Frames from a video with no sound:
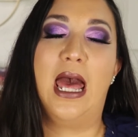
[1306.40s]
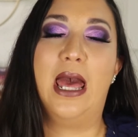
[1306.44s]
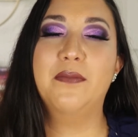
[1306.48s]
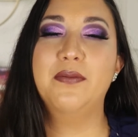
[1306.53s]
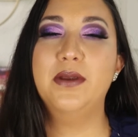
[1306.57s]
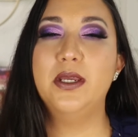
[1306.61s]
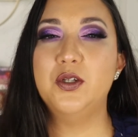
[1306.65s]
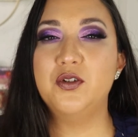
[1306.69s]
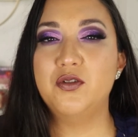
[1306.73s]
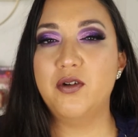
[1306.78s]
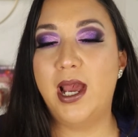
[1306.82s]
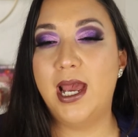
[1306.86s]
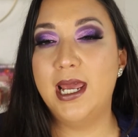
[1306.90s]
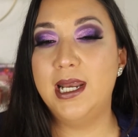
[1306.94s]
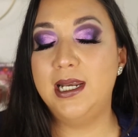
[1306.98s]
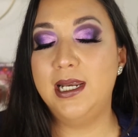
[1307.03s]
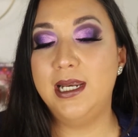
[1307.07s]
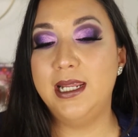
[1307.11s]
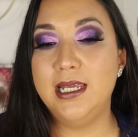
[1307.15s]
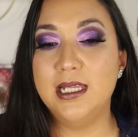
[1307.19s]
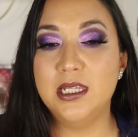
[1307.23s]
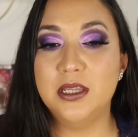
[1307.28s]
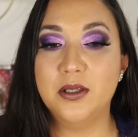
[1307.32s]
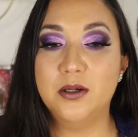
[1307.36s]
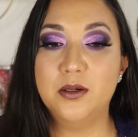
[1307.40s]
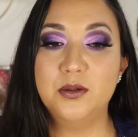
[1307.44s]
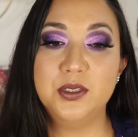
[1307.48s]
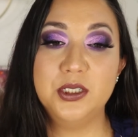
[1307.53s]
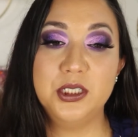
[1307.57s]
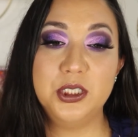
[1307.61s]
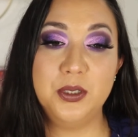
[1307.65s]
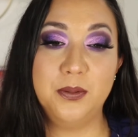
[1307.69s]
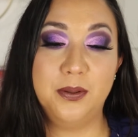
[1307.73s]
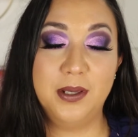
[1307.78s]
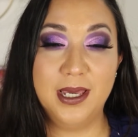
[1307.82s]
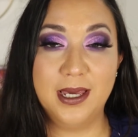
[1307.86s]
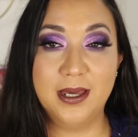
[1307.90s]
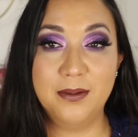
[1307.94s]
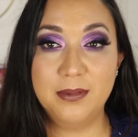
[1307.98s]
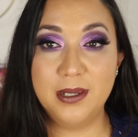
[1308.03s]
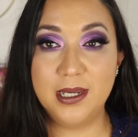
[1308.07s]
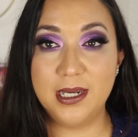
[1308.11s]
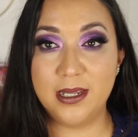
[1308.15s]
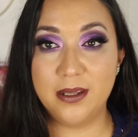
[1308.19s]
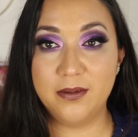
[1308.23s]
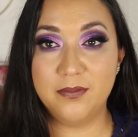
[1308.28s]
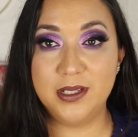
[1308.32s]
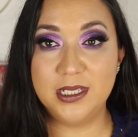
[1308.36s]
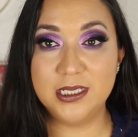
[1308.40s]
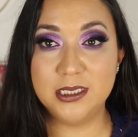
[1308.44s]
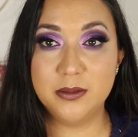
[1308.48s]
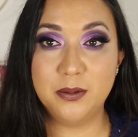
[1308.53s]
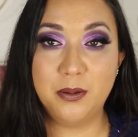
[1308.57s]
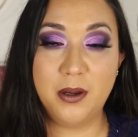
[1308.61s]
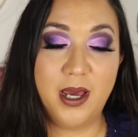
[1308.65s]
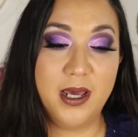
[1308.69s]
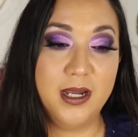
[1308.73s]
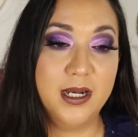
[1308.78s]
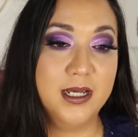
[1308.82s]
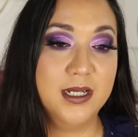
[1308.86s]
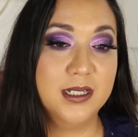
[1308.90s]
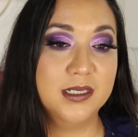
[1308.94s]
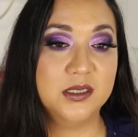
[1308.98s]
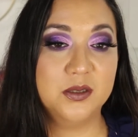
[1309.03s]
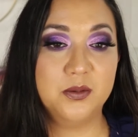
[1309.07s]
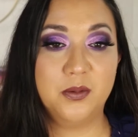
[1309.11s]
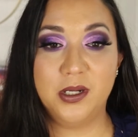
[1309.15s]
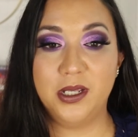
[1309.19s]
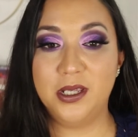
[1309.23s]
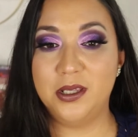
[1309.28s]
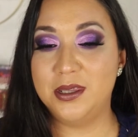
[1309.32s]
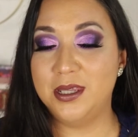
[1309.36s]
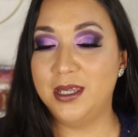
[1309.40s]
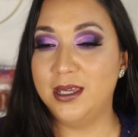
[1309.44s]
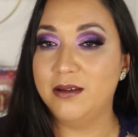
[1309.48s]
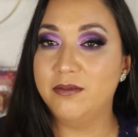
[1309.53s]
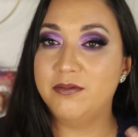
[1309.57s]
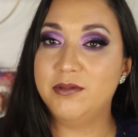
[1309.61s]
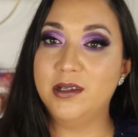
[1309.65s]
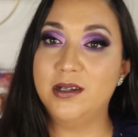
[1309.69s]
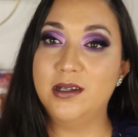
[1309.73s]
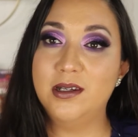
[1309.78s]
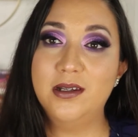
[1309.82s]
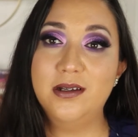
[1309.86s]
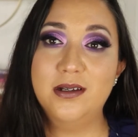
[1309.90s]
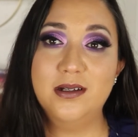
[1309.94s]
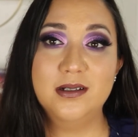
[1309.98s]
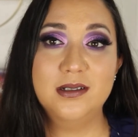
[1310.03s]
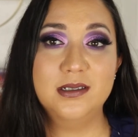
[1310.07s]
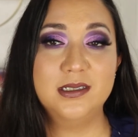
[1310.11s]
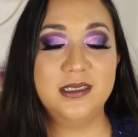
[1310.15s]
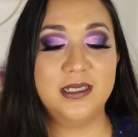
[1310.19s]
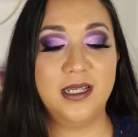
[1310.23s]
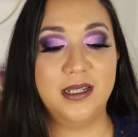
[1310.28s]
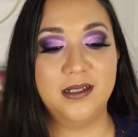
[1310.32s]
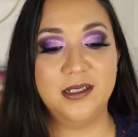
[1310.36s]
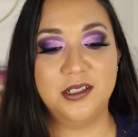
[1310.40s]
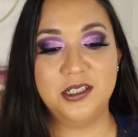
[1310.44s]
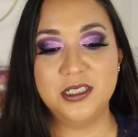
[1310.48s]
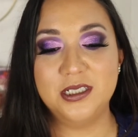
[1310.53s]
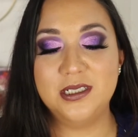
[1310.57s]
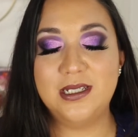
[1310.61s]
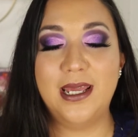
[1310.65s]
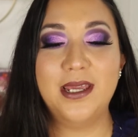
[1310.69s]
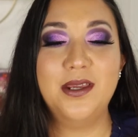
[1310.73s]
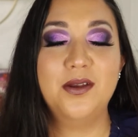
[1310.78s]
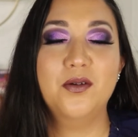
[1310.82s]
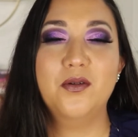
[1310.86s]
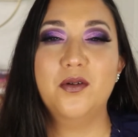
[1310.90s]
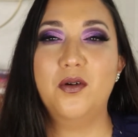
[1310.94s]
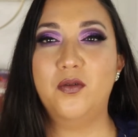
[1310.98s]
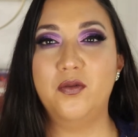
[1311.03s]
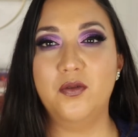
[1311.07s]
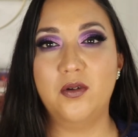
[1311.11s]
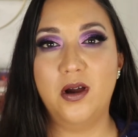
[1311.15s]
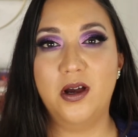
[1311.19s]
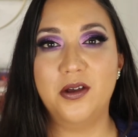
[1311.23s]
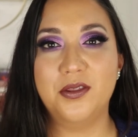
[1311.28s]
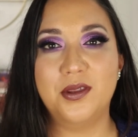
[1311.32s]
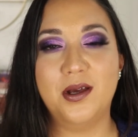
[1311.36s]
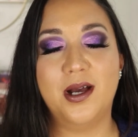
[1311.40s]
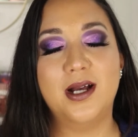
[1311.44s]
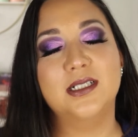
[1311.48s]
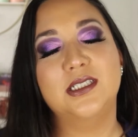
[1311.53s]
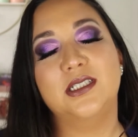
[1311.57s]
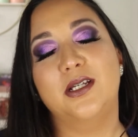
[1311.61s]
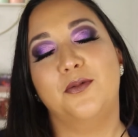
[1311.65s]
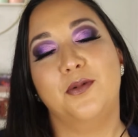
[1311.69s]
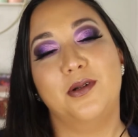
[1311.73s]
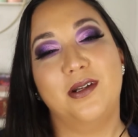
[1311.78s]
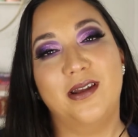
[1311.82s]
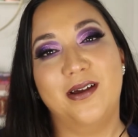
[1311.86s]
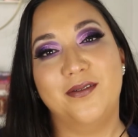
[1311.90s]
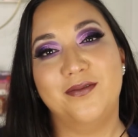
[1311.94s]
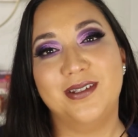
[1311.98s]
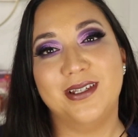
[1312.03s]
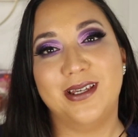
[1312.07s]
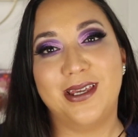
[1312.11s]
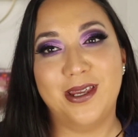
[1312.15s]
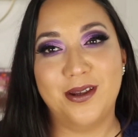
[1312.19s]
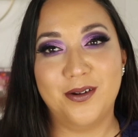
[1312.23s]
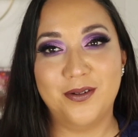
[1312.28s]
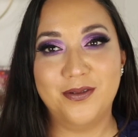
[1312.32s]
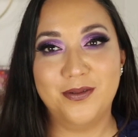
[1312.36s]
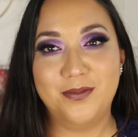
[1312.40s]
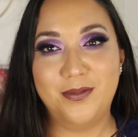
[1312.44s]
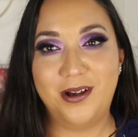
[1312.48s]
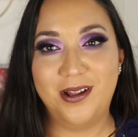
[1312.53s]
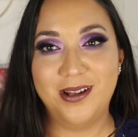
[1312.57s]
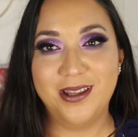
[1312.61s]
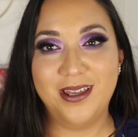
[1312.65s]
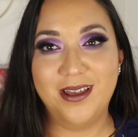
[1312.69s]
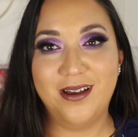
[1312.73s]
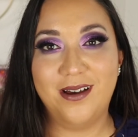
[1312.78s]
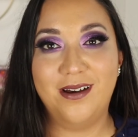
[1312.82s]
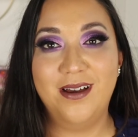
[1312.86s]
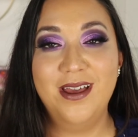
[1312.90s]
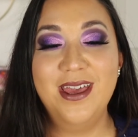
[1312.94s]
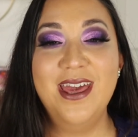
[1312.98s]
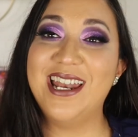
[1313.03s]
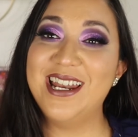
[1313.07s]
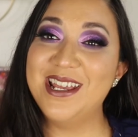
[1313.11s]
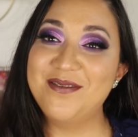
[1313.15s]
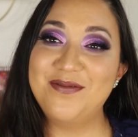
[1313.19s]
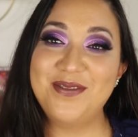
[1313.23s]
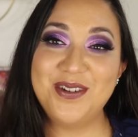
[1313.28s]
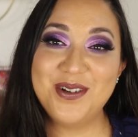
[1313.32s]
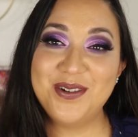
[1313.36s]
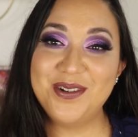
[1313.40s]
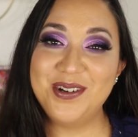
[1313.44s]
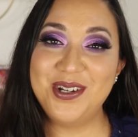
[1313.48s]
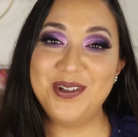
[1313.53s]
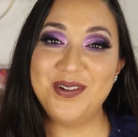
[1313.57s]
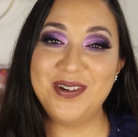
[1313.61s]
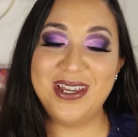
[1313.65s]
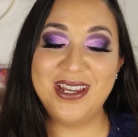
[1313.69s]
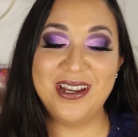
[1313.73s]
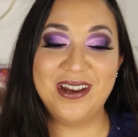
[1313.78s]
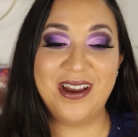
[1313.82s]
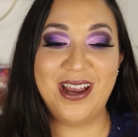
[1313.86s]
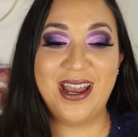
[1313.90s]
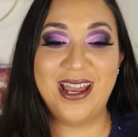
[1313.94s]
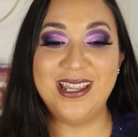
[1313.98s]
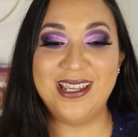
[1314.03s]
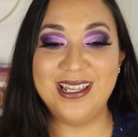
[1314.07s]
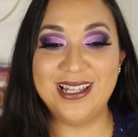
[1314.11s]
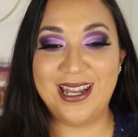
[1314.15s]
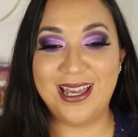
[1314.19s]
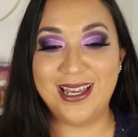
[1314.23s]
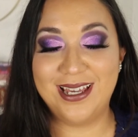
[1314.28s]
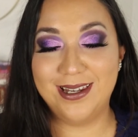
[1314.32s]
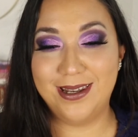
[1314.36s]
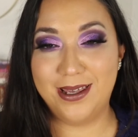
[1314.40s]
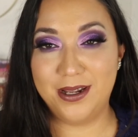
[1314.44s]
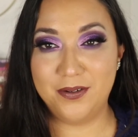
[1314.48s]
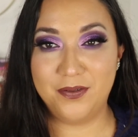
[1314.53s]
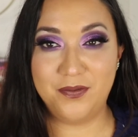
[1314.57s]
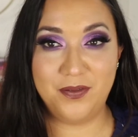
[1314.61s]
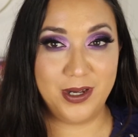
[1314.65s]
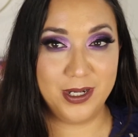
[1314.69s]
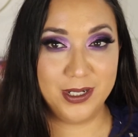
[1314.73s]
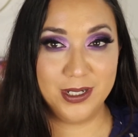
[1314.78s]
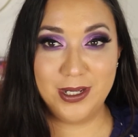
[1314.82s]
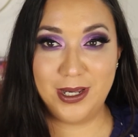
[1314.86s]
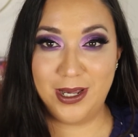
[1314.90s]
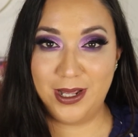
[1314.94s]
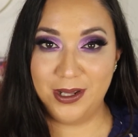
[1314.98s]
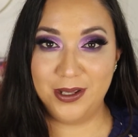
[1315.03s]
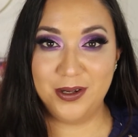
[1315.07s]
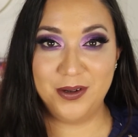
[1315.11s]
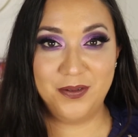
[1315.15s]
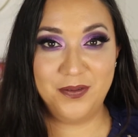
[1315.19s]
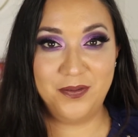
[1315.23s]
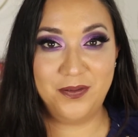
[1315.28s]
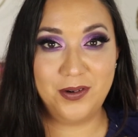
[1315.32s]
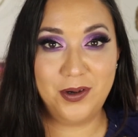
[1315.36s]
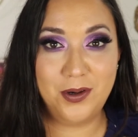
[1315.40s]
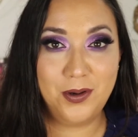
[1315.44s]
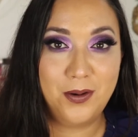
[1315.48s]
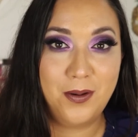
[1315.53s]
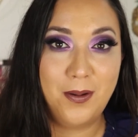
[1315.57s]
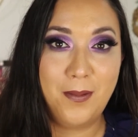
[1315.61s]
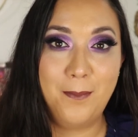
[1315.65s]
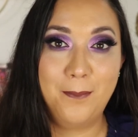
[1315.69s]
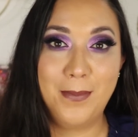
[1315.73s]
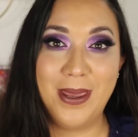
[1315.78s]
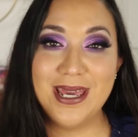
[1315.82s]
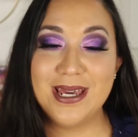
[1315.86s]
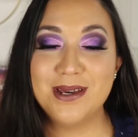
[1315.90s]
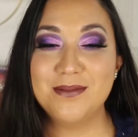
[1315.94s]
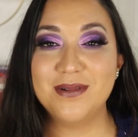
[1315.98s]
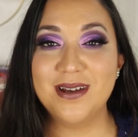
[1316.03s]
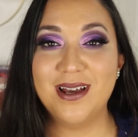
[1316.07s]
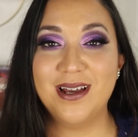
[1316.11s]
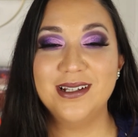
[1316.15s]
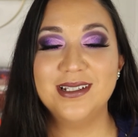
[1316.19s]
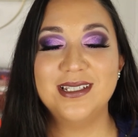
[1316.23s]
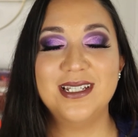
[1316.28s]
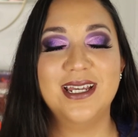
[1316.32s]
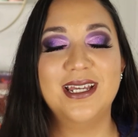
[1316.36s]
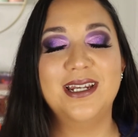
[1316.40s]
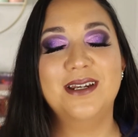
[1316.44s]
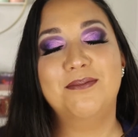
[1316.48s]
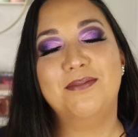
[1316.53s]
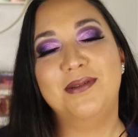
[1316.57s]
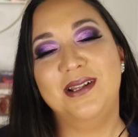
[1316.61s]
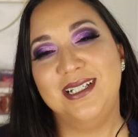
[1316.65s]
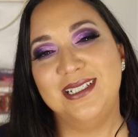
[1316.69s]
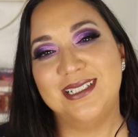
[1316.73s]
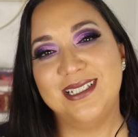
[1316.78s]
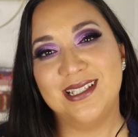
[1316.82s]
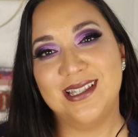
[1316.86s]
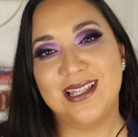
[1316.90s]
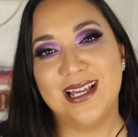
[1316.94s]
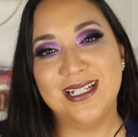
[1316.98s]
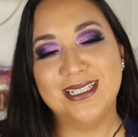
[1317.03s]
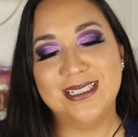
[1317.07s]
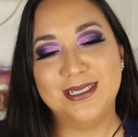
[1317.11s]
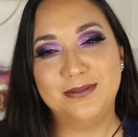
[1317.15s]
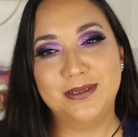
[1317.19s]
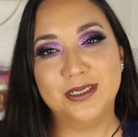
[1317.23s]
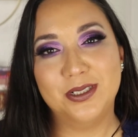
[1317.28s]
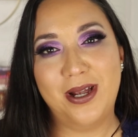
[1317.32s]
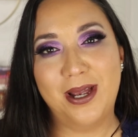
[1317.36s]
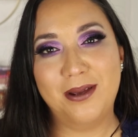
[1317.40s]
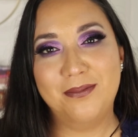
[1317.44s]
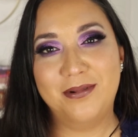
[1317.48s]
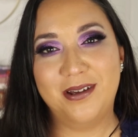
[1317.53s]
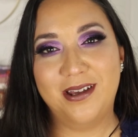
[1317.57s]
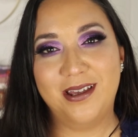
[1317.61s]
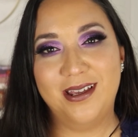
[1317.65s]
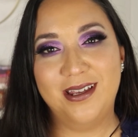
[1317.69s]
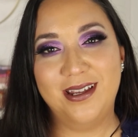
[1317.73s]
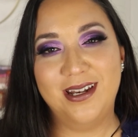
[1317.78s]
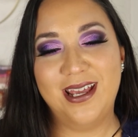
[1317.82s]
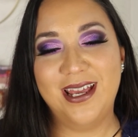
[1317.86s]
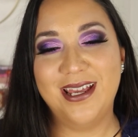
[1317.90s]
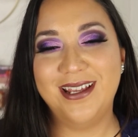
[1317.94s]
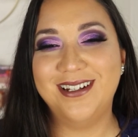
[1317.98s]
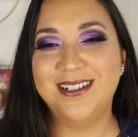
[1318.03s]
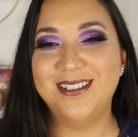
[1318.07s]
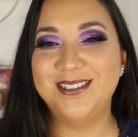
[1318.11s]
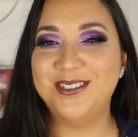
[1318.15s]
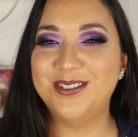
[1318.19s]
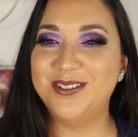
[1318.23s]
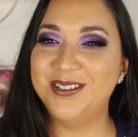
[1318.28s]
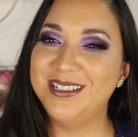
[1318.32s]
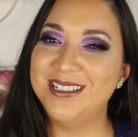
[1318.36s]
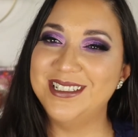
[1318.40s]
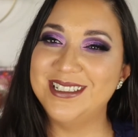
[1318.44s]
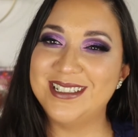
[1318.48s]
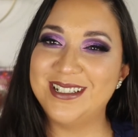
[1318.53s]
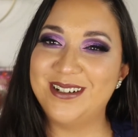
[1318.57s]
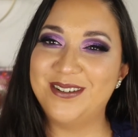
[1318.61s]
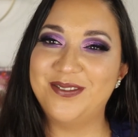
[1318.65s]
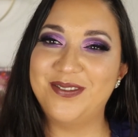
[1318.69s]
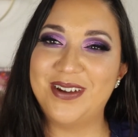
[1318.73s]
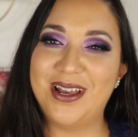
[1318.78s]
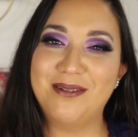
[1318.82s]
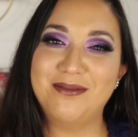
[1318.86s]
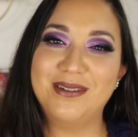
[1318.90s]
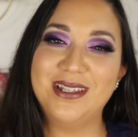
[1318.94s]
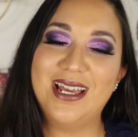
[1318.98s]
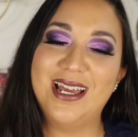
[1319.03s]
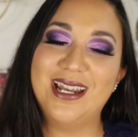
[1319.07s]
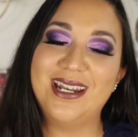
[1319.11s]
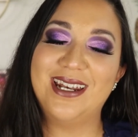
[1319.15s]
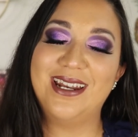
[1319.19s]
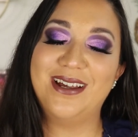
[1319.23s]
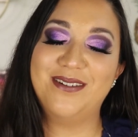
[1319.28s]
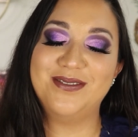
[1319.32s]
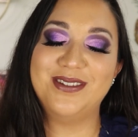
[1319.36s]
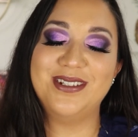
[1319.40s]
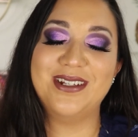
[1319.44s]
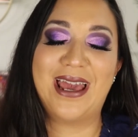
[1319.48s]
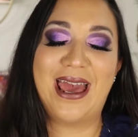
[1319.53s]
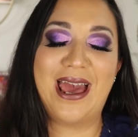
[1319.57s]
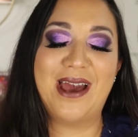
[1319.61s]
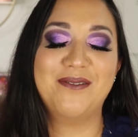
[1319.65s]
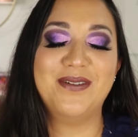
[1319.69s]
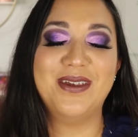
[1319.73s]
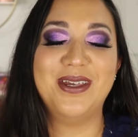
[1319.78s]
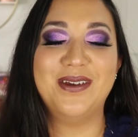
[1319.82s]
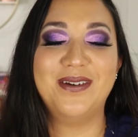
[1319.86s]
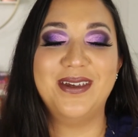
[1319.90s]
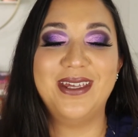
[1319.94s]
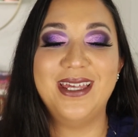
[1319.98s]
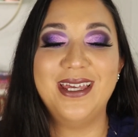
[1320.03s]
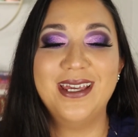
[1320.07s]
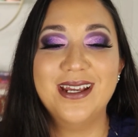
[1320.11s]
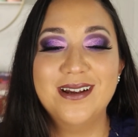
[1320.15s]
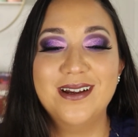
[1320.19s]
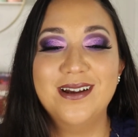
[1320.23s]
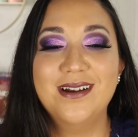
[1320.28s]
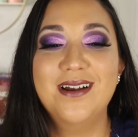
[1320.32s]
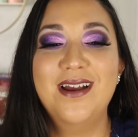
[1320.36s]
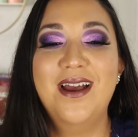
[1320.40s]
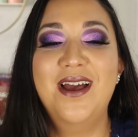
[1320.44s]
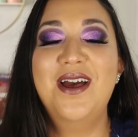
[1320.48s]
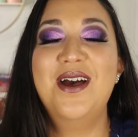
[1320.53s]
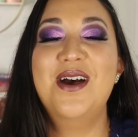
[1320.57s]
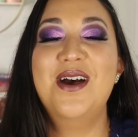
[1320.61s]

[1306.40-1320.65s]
Have you tried Lethal? Did you pick up any of these products? What do you think of the looks? And just like your overall thoughts, I would love to hear from all y'all. And if you're new here and you like a lot of fun, colorful makeup content, please hit that subscribe button and join this little family. I'd love to have you here.